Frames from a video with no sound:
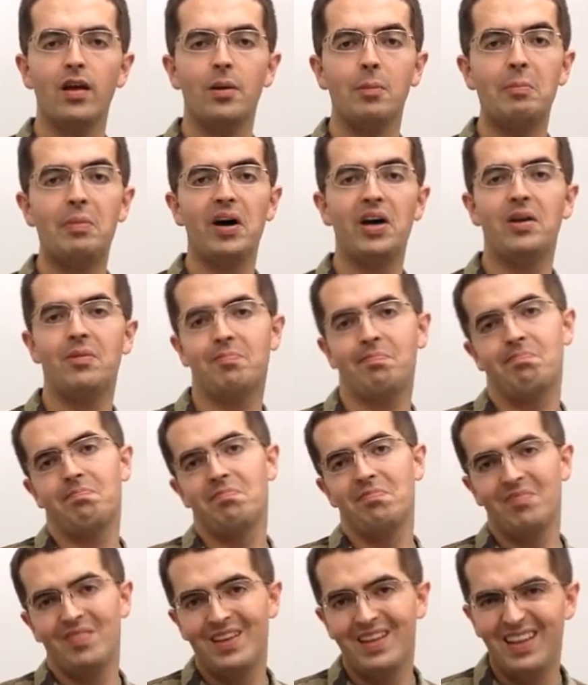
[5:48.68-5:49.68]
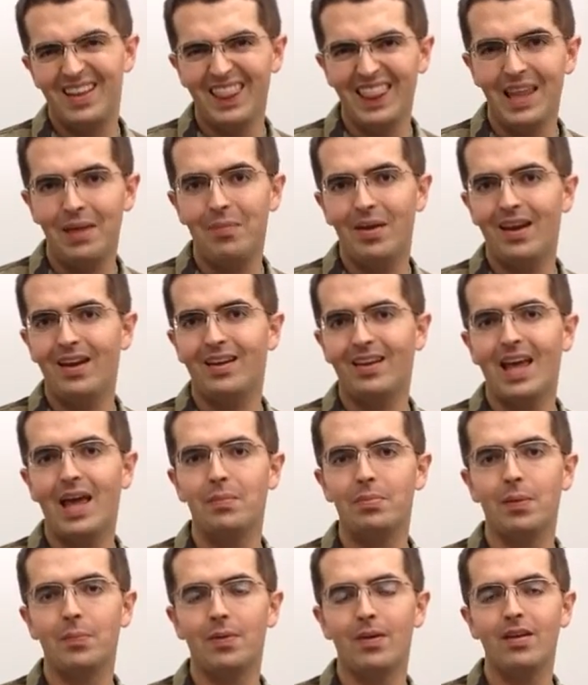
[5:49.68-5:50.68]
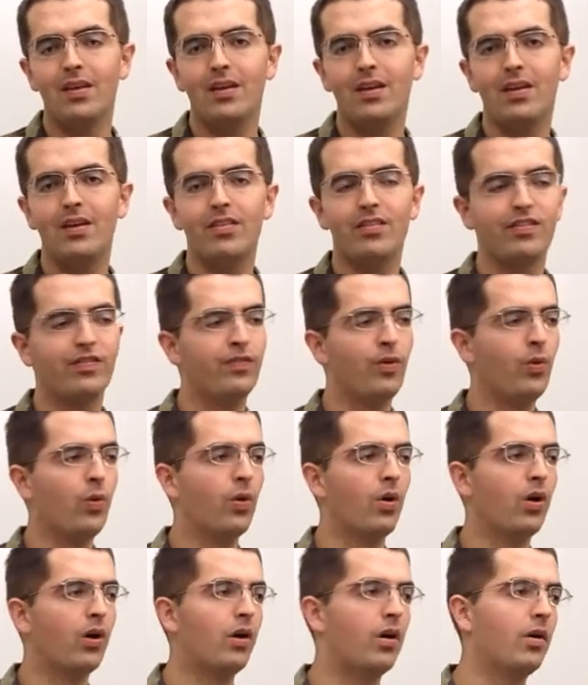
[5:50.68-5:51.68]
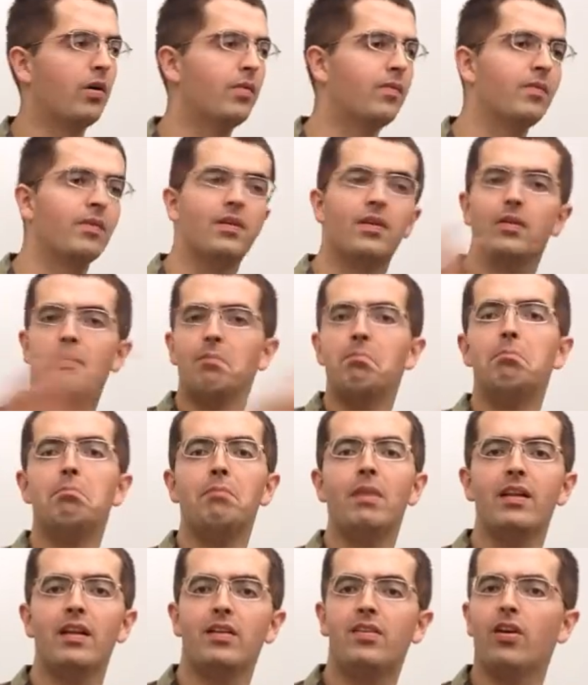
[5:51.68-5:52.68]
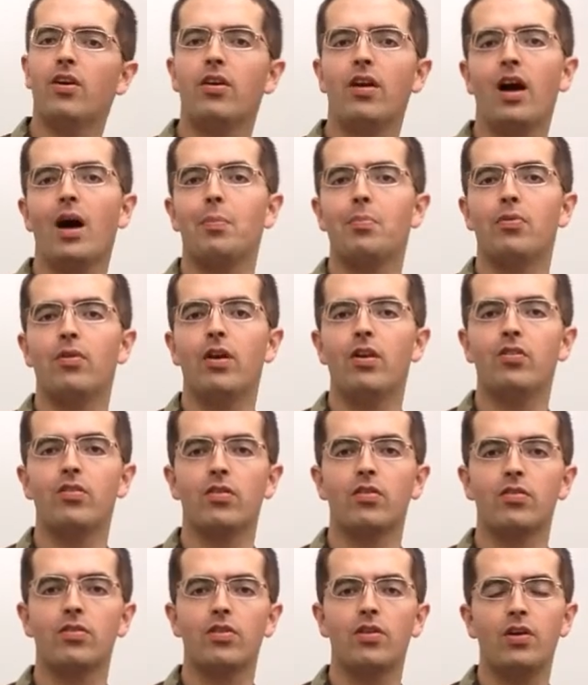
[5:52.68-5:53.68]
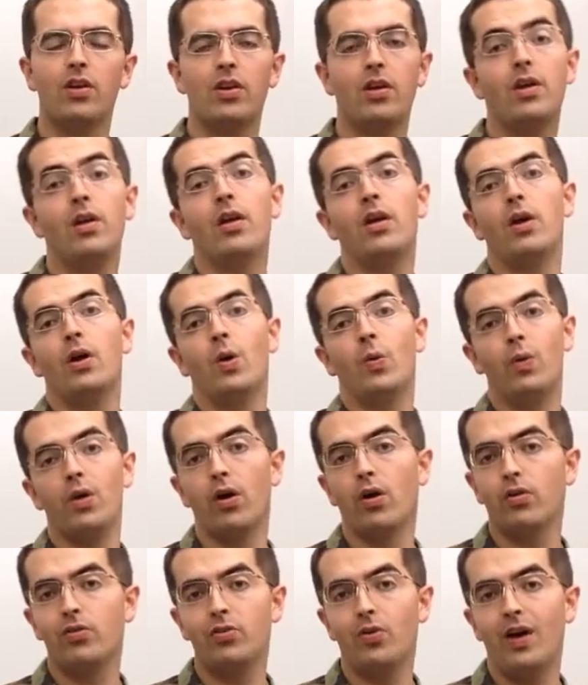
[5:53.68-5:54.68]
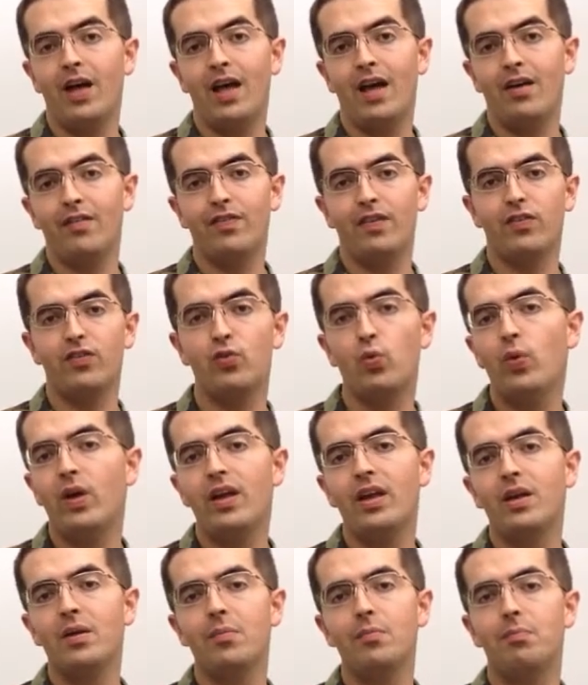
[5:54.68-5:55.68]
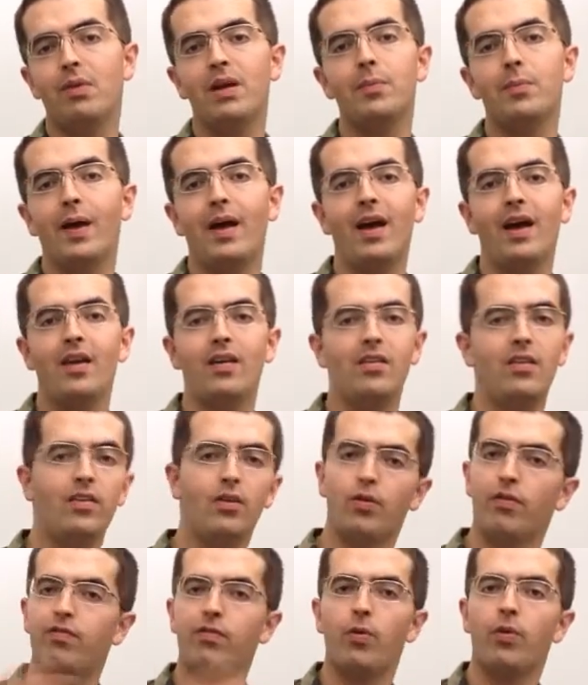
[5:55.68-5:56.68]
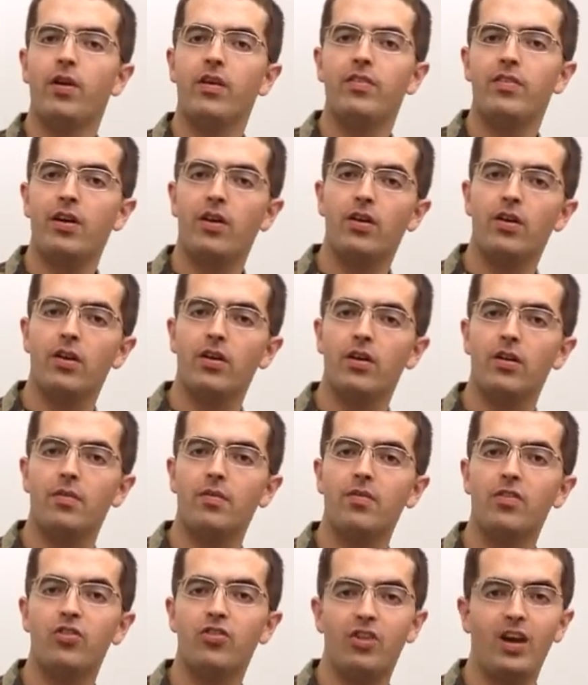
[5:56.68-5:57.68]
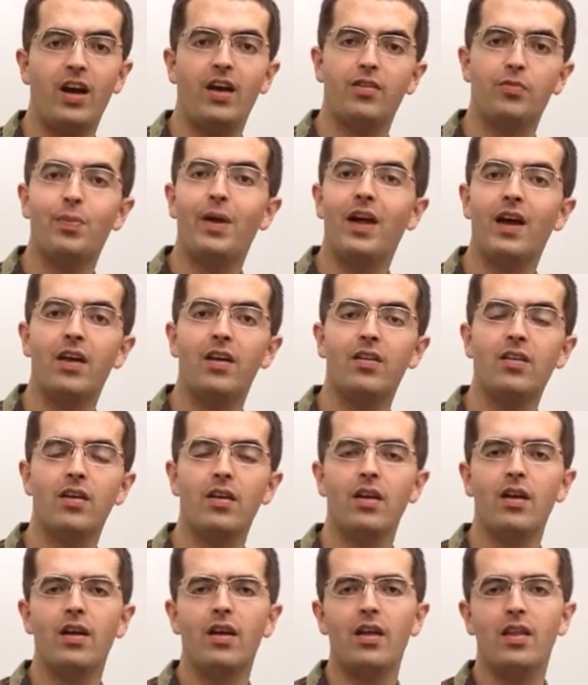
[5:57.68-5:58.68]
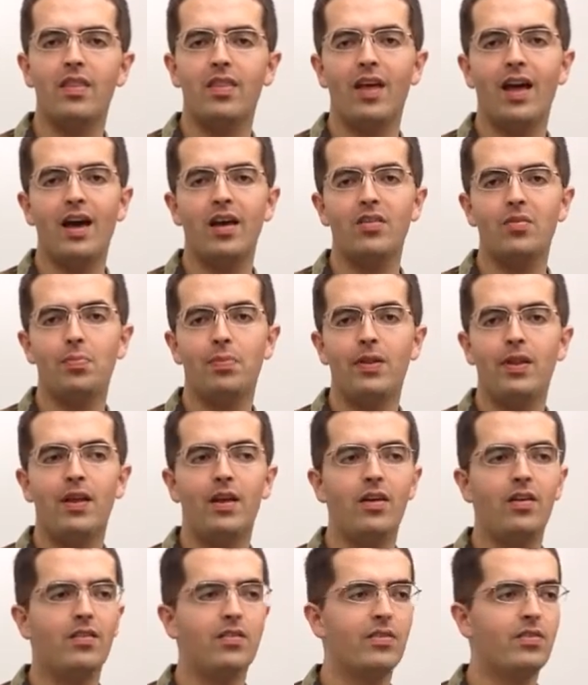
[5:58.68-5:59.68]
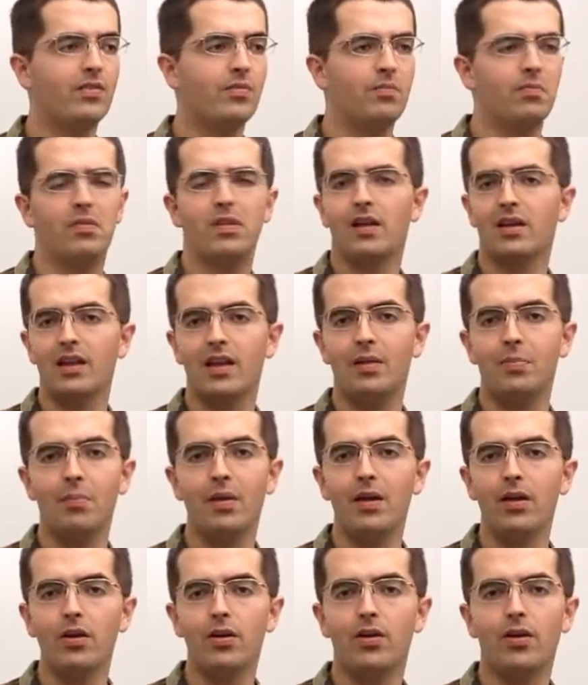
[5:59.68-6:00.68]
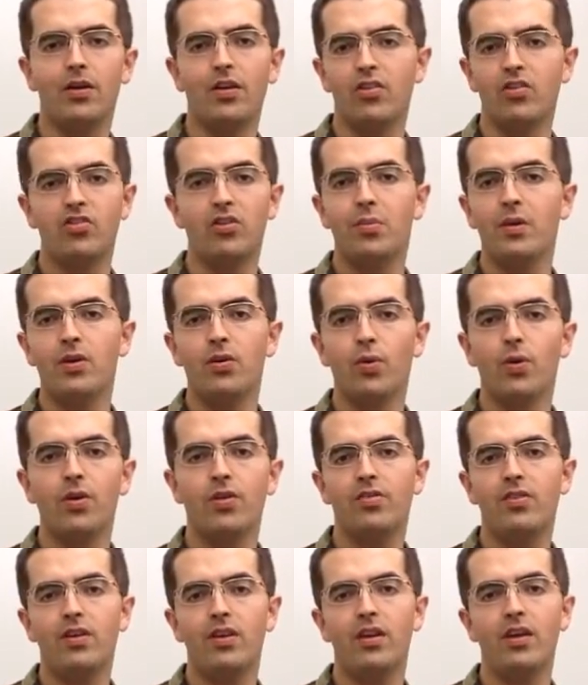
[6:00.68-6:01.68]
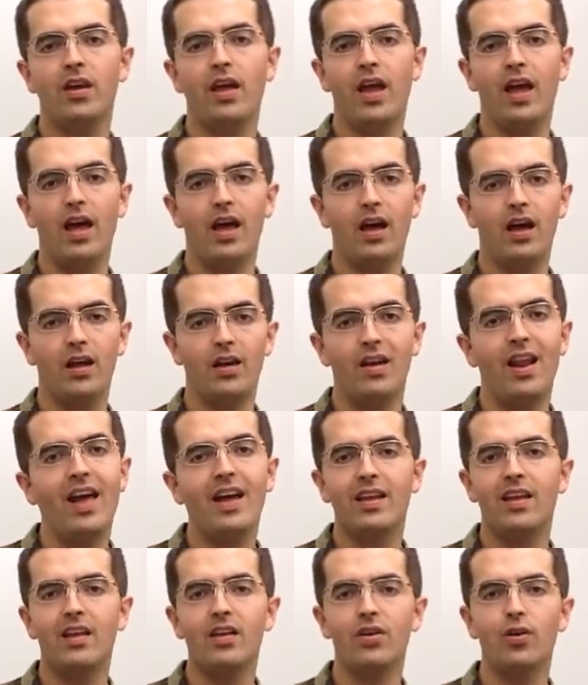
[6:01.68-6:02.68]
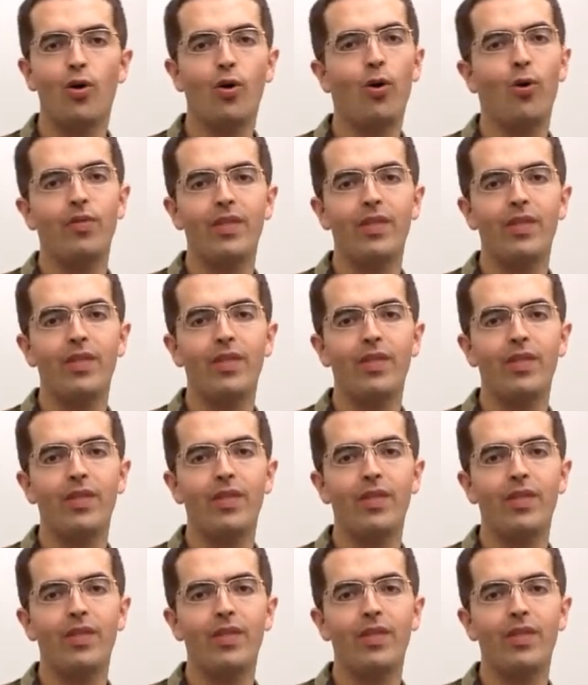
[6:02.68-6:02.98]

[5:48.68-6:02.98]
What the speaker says: but limited capabilities for military operations. We also have a swing big band, 40s era jazz band that plays Glenn Miller and Jimmy Dorsey and Nat King Cole,